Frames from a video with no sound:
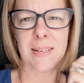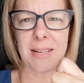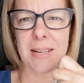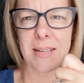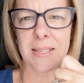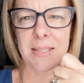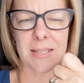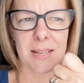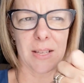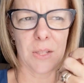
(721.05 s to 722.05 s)

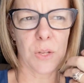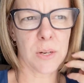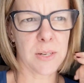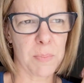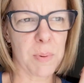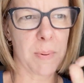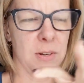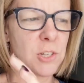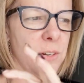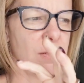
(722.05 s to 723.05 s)
niece looked up a
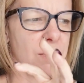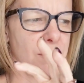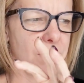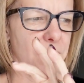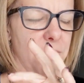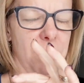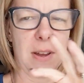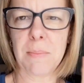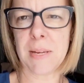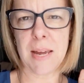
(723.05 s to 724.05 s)
bunch of
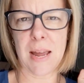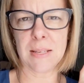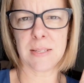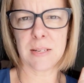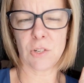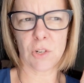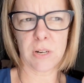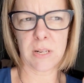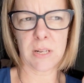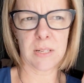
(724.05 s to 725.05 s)
family
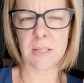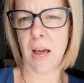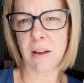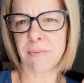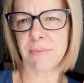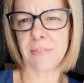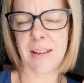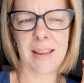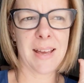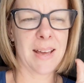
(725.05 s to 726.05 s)
ancestry stuff,
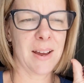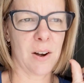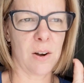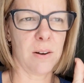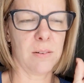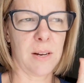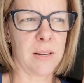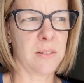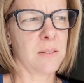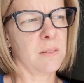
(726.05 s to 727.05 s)
or I
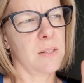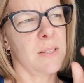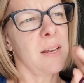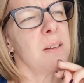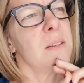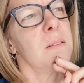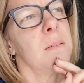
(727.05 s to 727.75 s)
guess, is that